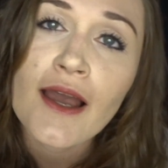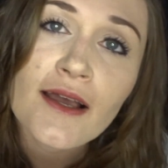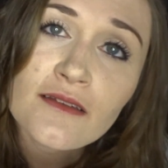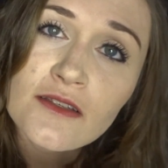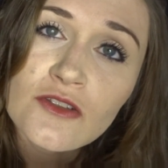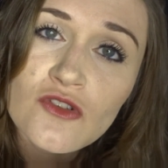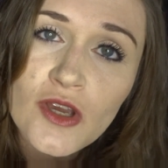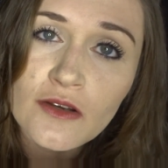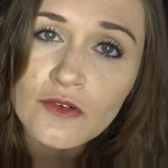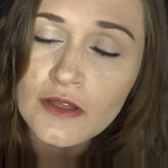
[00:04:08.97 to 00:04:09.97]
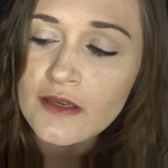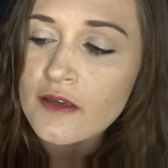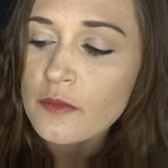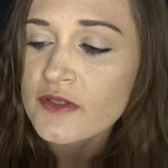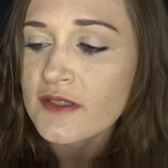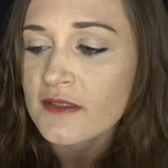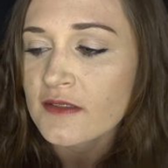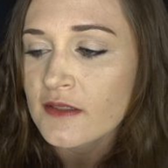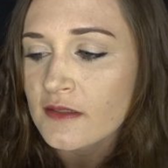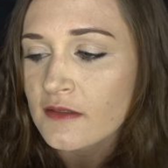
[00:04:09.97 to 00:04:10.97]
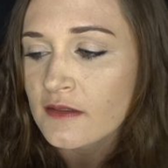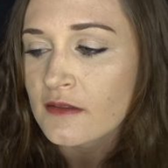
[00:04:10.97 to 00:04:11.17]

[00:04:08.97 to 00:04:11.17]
as is generally presented,